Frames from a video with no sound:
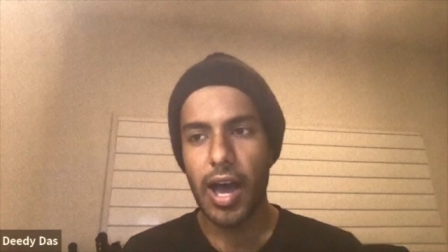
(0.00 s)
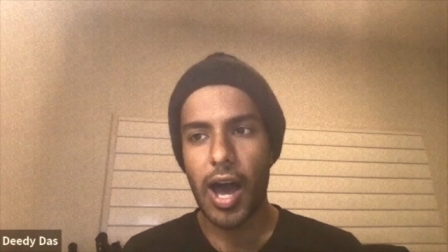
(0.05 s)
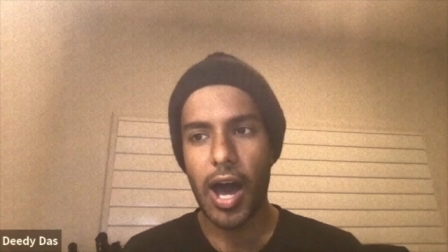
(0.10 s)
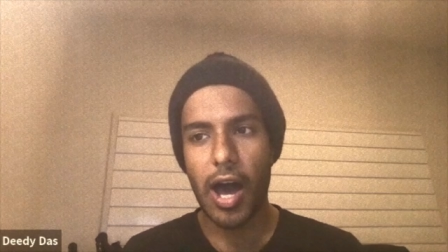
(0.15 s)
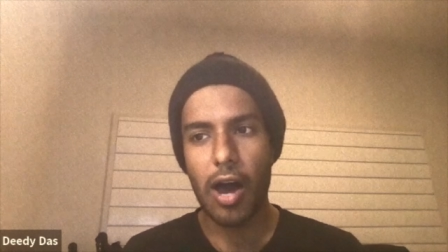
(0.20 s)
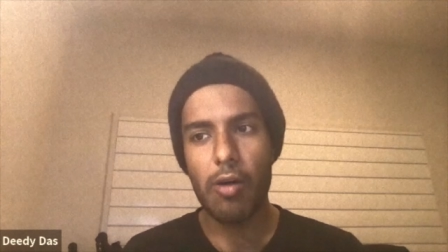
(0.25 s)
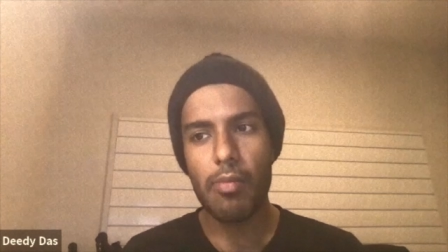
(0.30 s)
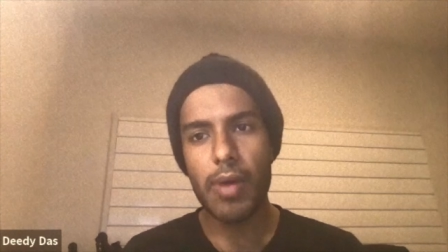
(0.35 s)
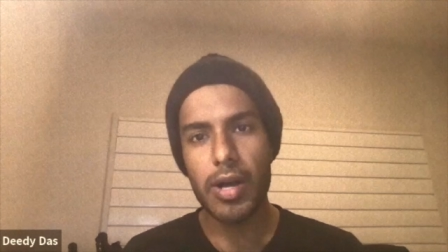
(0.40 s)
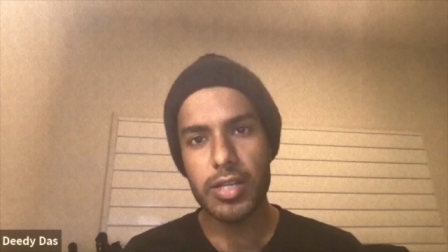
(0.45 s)

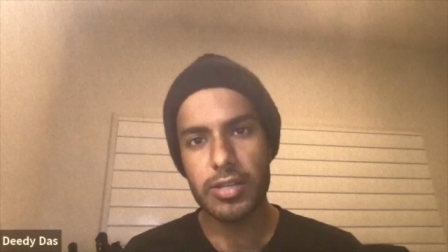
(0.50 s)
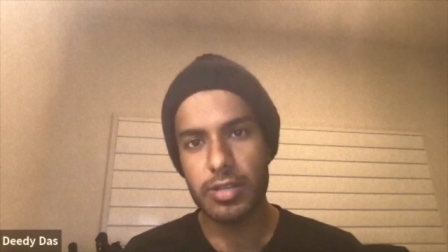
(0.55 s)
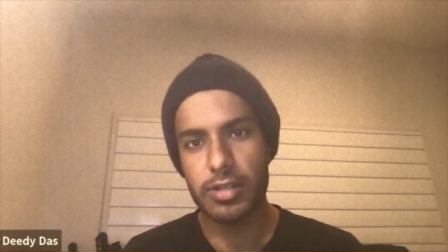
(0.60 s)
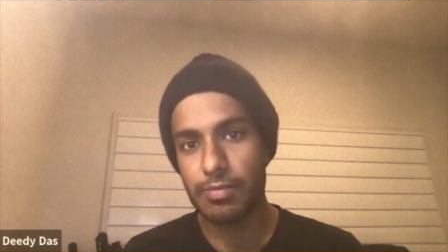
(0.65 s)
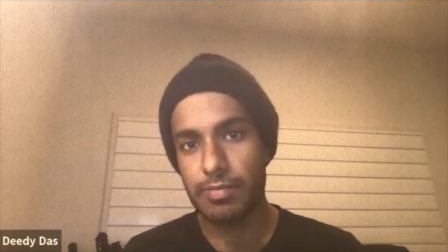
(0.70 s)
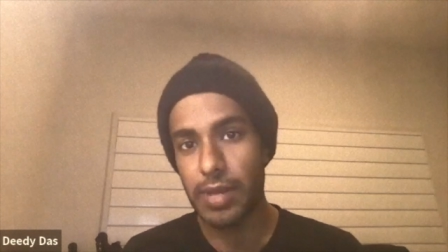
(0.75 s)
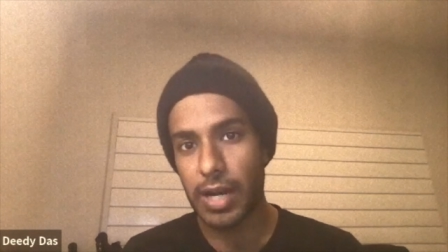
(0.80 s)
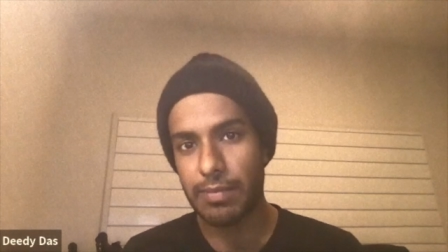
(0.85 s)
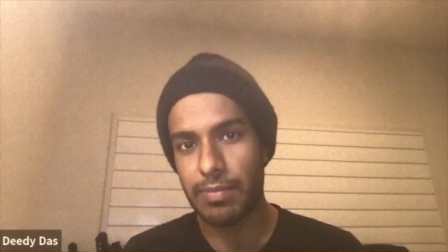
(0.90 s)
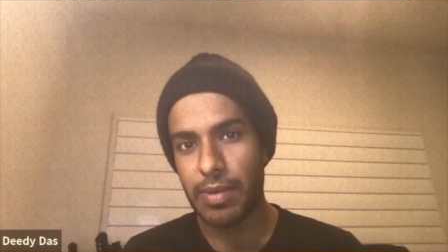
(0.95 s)
how much of the
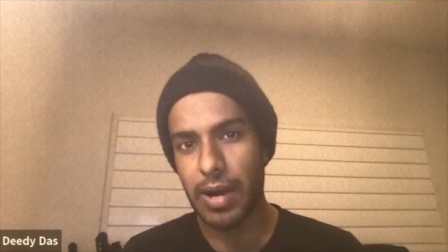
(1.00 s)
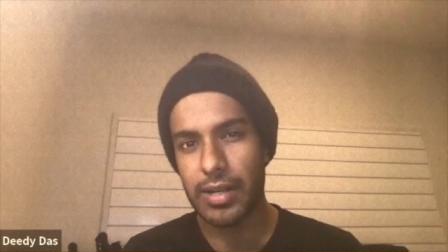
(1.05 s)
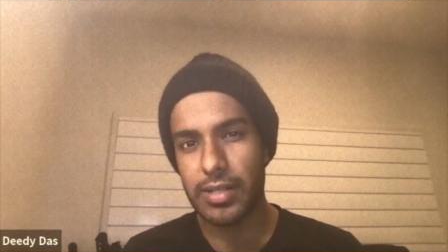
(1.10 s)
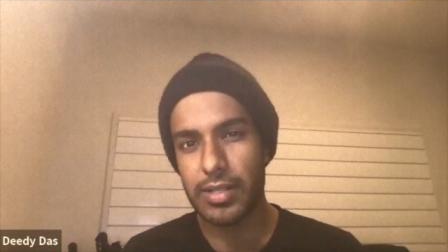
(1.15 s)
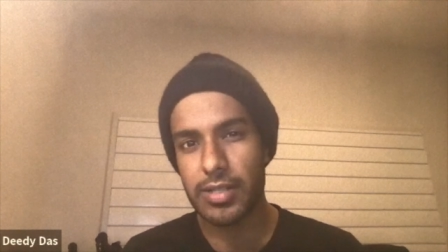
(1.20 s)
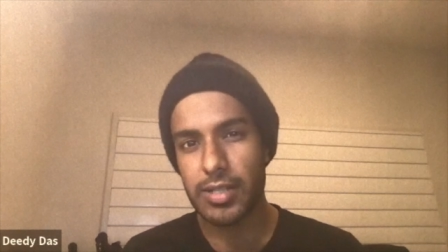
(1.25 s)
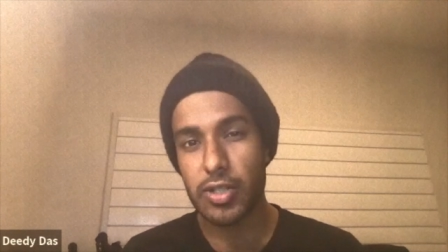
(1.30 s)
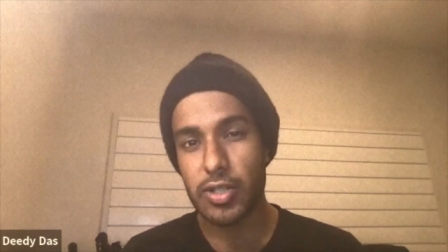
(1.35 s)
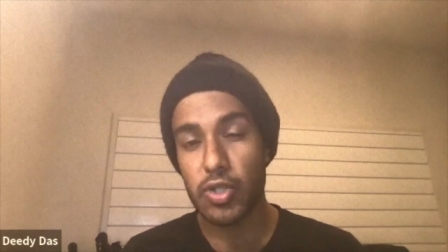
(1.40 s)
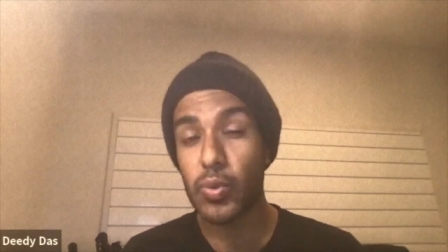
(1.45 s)
best
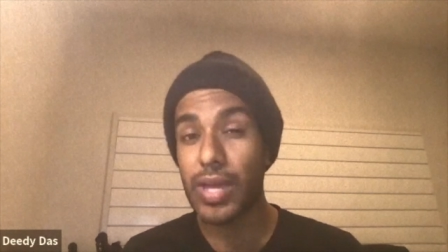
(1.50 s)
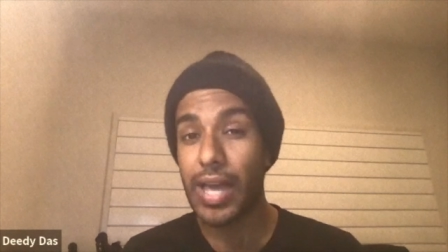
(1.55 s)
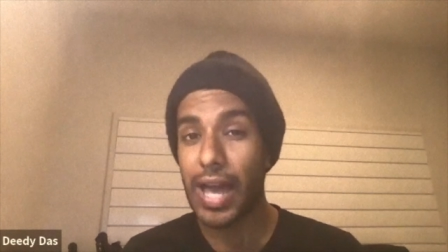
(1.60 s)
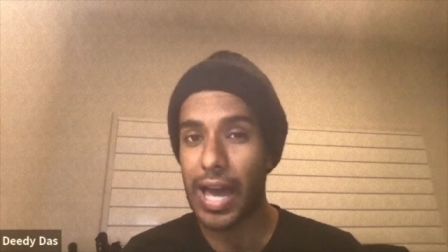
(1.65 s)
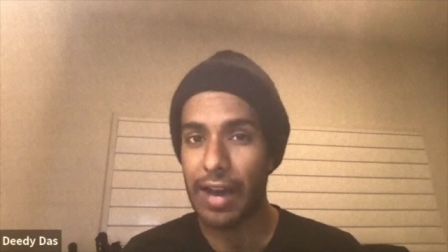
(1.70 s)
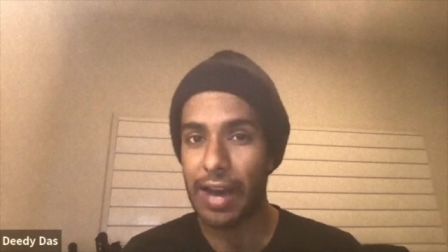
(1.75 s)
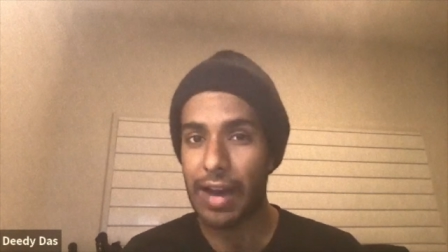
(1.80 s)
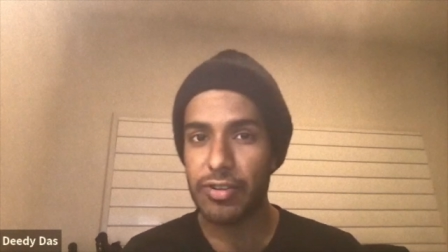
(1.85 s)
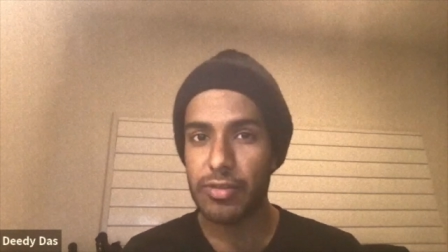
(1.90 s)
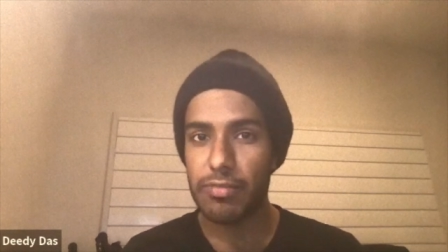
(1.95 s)
practices do we
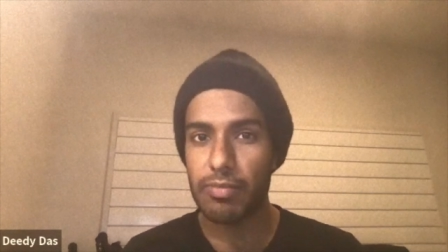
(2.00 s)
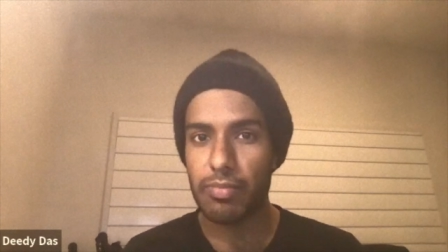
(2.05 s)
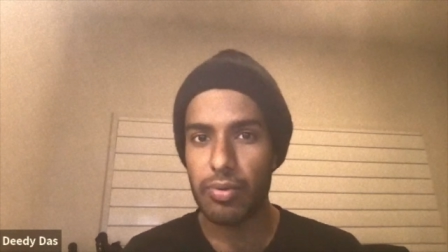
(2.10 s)
have to